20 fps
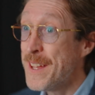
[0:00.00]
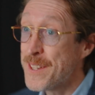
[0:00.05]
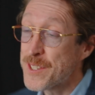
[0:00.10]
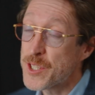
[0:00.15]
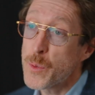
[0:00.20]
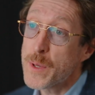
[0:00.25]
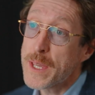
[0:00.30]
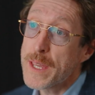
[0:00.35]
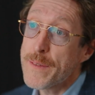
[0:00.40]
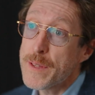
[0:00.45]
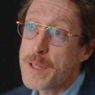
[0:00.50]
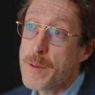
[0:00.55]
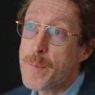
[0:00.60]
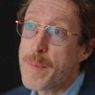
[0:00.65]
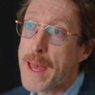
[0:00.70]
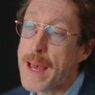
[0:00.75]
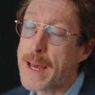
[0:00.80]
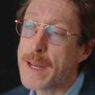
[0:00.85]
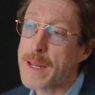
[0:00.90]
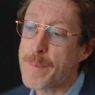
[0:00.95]
So we're giving
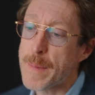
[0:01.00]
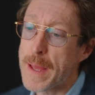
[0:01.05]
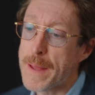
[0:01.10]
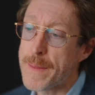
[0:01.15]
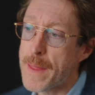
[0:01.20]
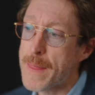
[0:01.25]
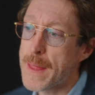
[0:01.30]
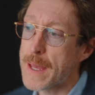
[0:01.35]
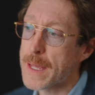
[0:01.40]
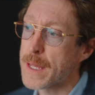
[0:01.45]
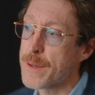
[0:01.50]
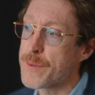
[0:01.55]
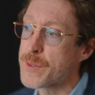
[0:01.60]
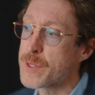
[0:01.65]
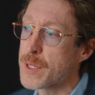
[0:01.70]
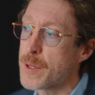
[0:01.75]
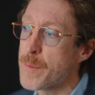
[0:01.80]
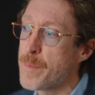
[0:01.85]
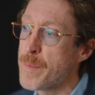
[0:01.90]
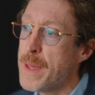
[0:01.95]
them that, and then that
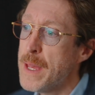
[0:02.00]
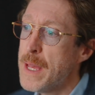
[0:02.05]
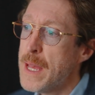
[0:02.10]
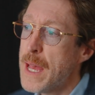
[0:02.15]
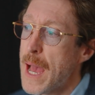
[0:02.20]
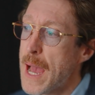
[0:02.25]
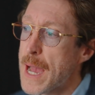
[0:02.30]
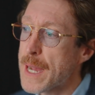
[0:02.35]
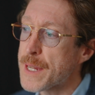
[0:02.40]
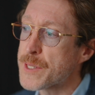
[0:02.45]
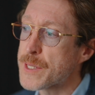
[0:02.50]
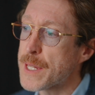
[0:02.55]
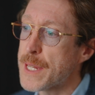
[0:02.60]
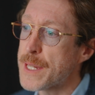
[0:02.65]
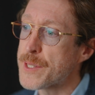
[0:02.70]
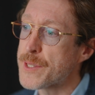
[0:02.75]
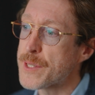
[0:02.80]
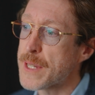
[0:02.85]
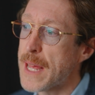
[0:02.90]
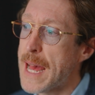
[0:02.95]
gives them
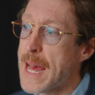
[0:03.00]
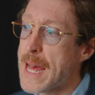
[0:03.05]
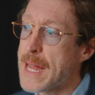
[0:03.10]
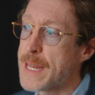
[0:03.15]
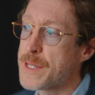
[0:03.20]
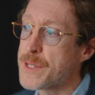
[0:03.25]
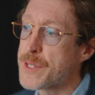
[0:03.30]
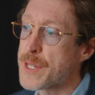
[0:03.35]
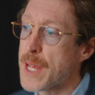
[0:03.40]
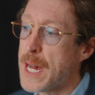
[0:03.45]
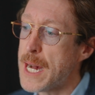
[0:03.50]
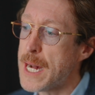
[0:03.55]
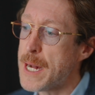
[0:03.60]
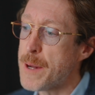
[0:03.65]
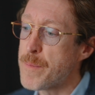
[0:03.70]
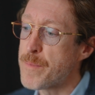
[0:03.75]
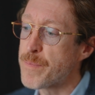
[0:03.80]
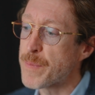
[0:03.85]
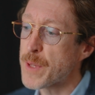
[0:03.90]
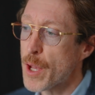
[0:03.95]
access and
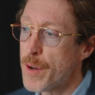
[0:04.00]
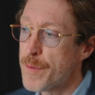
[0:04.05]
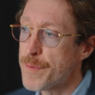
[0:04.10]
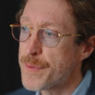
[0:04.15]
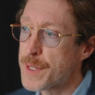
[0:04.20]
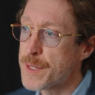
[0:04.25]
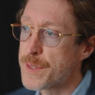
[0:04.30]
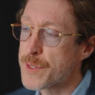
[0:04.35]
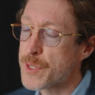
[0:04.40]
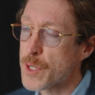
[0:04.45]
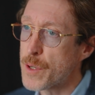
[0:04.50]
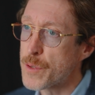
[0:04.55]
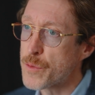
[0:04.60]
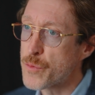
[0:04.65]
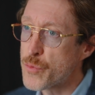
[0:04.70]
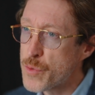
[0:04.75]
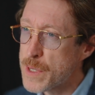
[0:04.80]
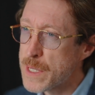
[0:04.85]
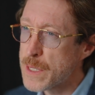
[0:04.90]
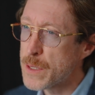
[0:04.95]
um, confidence
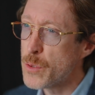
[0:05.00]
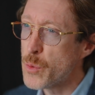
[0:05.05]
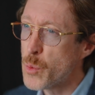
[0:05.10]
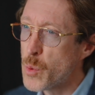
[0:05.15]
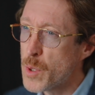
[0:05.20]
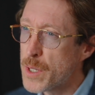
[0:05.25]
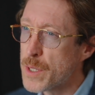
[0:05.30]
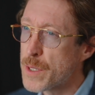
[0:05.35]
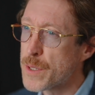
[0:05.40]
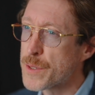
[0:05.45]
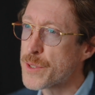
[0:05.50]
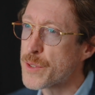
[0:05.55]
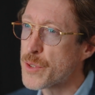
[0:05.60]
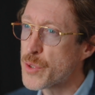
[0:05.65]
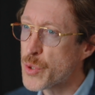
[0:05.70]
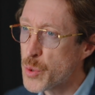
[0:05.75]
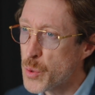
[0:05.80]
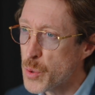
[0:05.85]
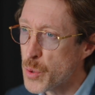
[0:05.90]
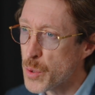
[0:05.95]
on real world
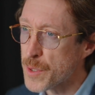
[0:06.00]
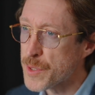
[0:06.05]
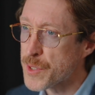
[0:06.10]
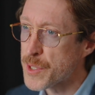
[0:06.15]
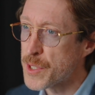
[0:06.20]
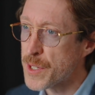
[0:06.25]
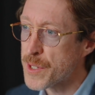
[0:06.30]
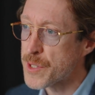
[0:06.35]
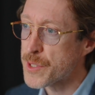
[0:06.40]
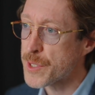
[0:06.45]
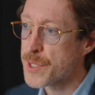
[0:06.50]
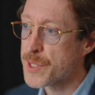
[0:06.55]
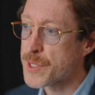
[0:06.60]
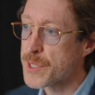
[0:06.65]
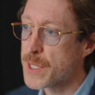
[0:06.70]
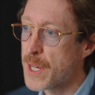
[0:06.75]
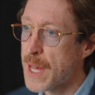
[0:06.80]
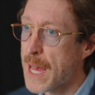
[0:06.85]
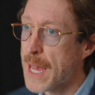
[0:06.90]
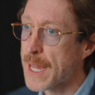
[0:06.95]
tools, not
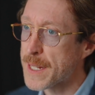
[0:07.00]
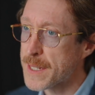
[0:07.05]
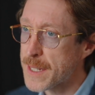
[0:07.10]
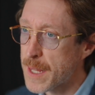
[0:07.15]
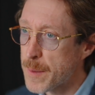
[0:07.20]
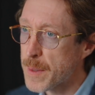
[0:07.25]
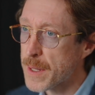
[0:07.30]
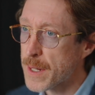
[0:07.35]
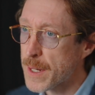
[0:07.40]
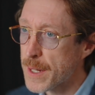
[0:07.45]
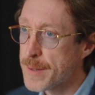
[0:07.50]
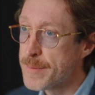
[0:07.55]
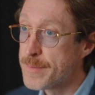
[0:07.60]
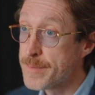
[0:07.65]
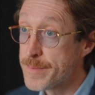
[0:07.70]
just uh, academically.